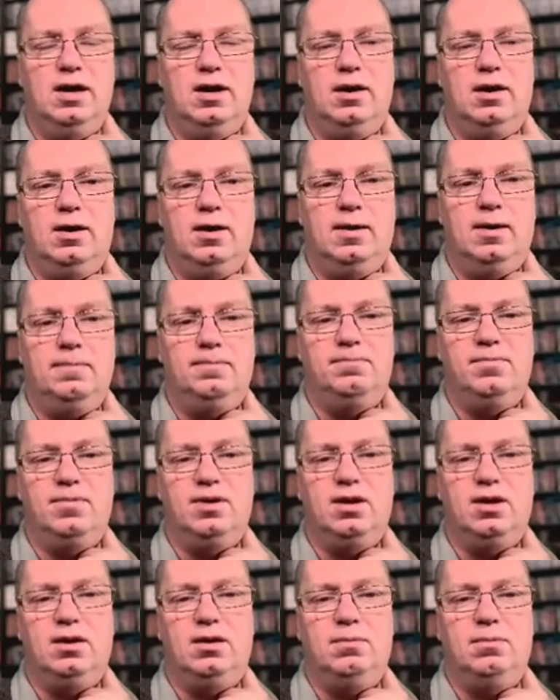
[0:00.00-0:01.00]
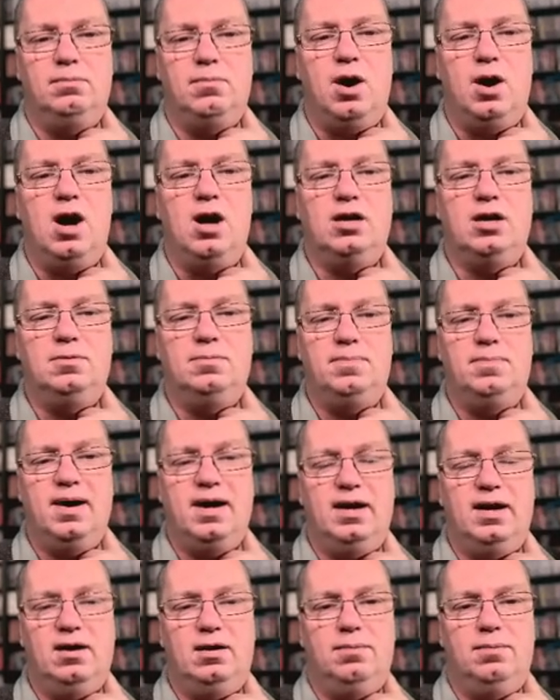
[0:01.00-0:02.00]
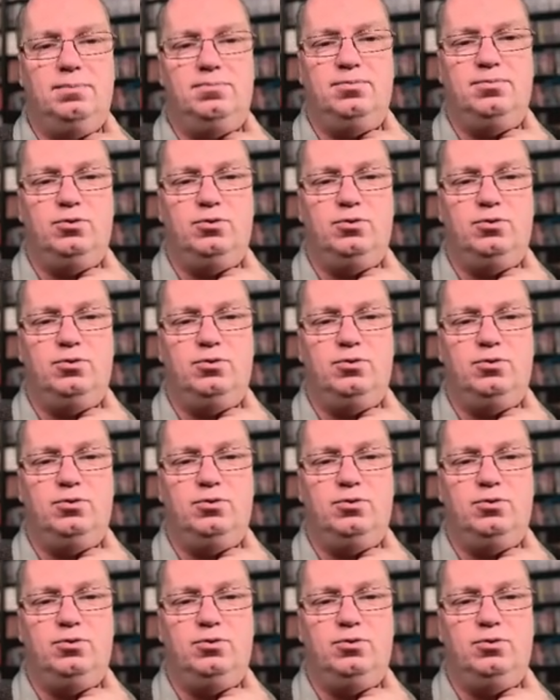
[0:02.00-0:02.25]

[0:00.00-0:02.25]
um, uh, marked by the